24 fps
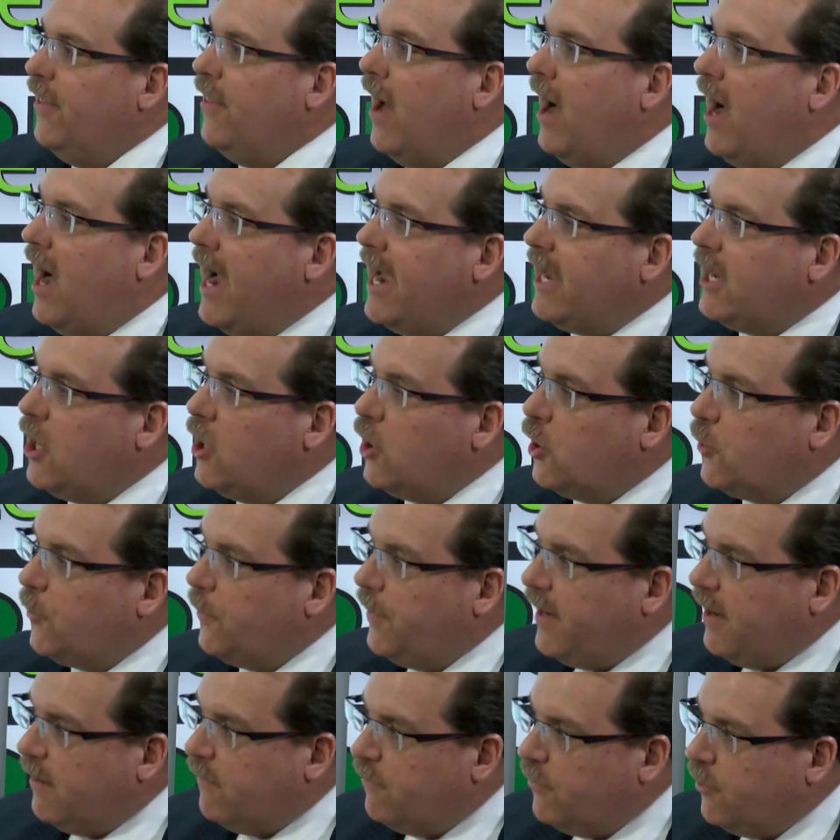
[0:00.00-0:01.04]
I can
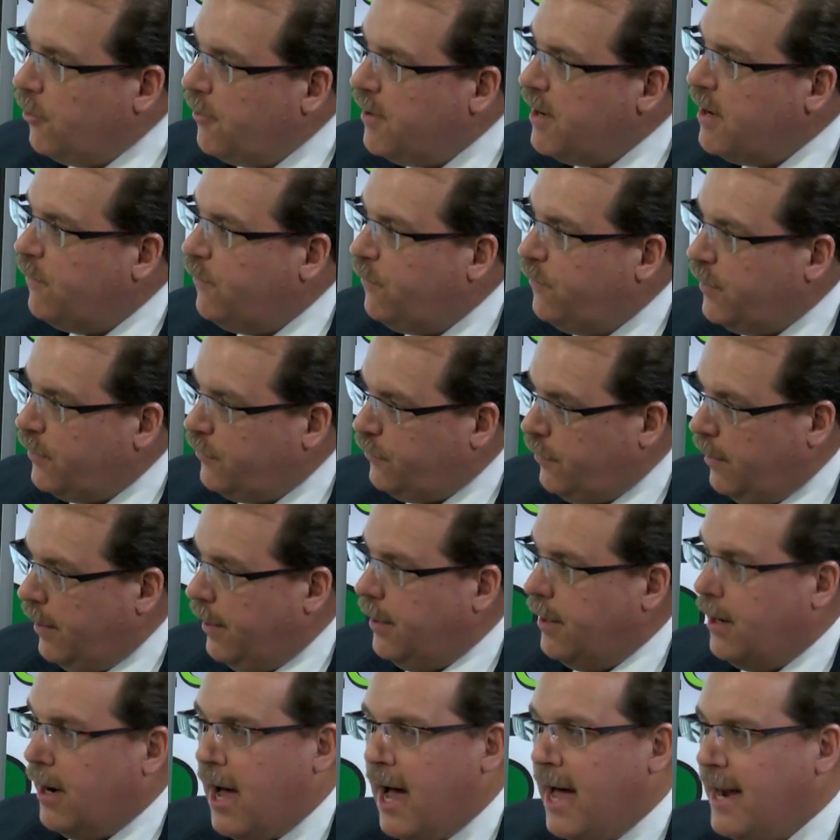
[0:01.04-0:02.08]
create a very
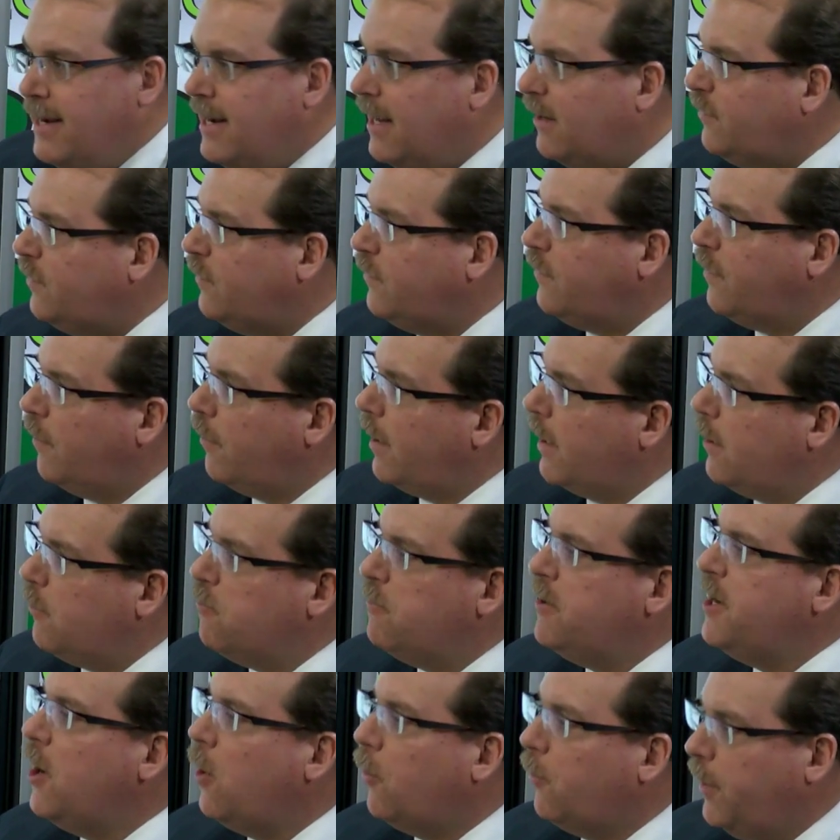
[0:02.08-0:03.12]
efficient, not necessarily
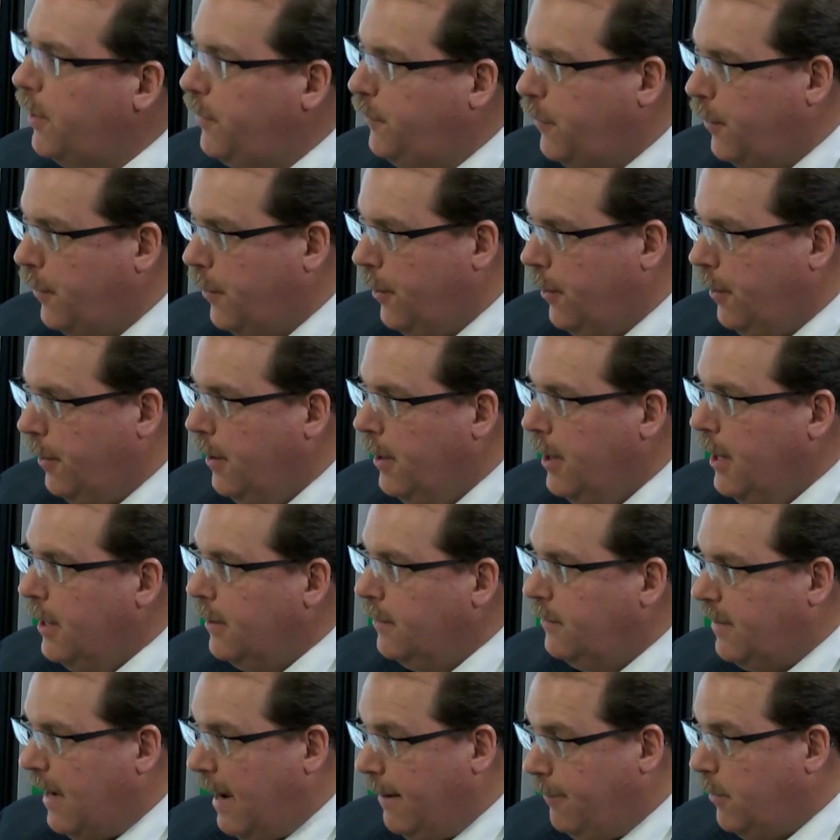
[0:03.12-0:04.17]
real return
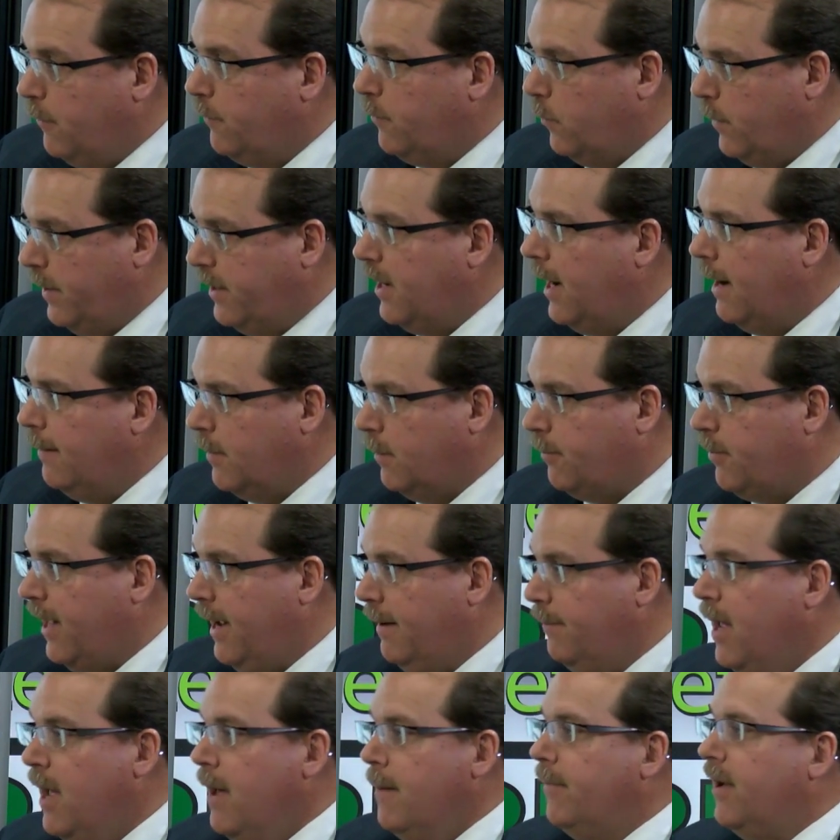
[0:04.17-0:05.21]
type of a retirement plan,